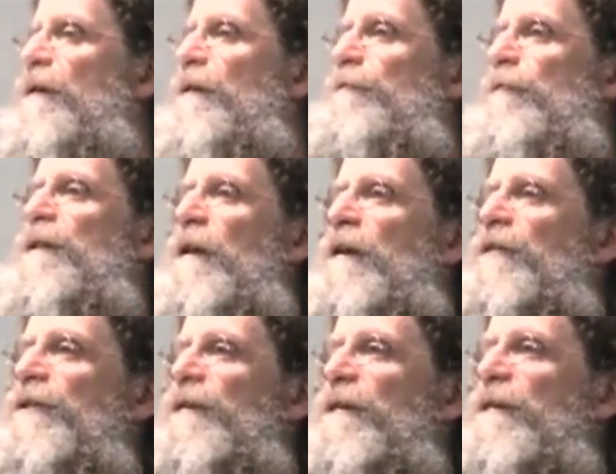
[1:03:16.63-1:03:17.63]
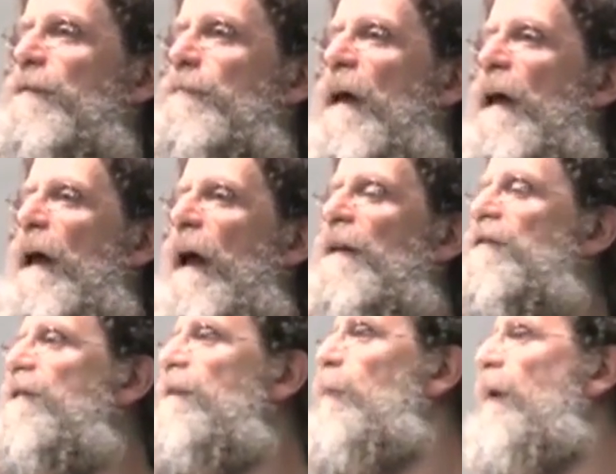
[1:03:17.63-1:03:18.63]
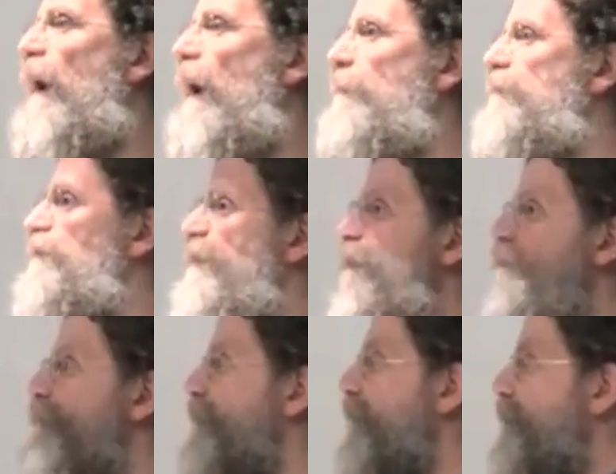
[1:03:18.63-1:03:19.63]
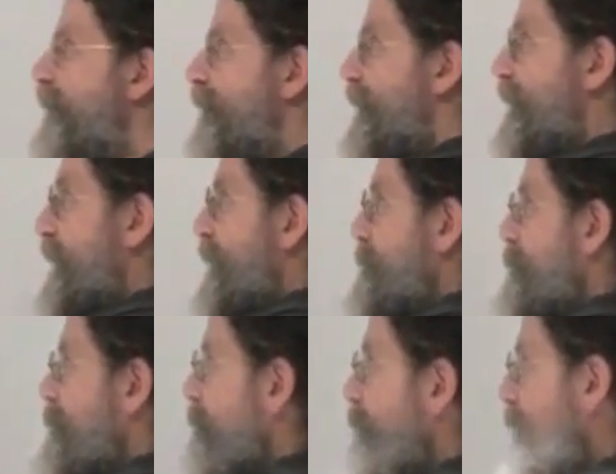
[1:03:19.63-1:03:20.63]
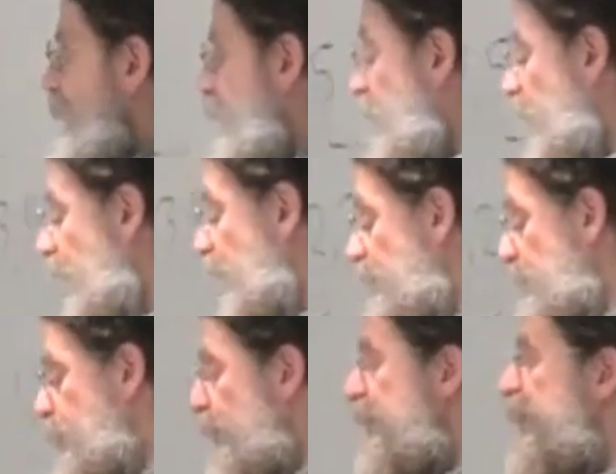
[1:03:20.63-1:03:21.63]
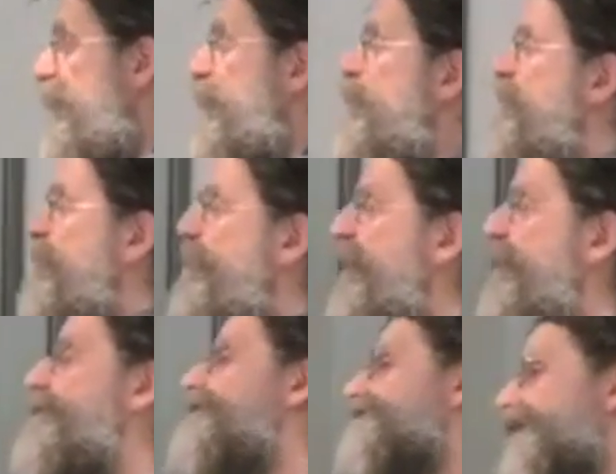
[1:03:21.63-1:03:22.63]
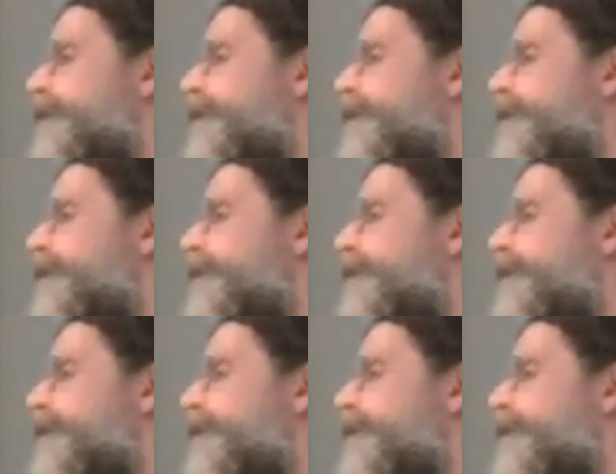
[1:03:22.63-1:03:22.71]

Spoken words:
of reductionism and see what happens to the variability. And the point here was to make it as